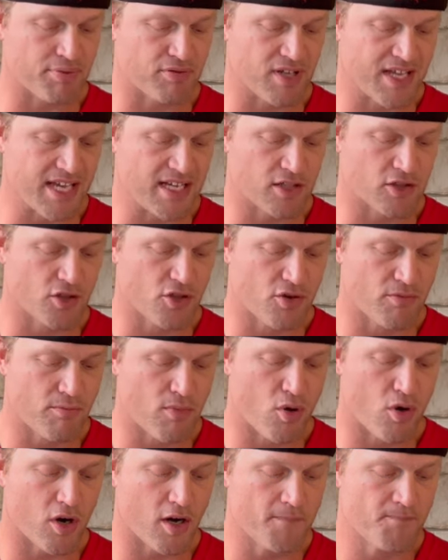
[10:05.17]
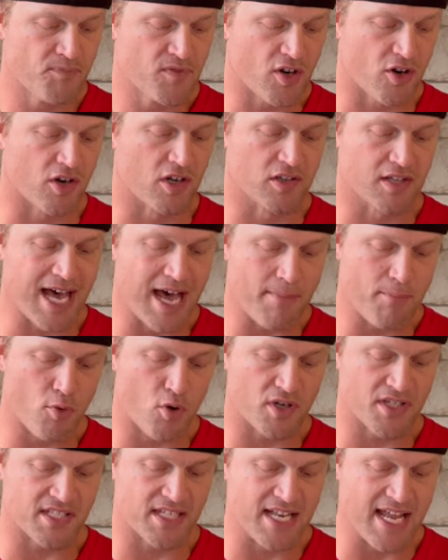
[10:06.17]
playing a little more or a lot
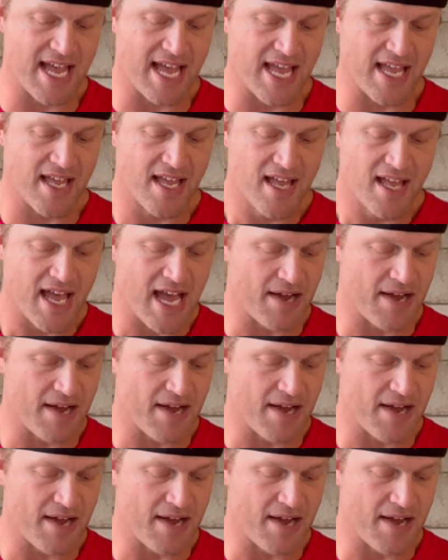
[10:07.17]
more today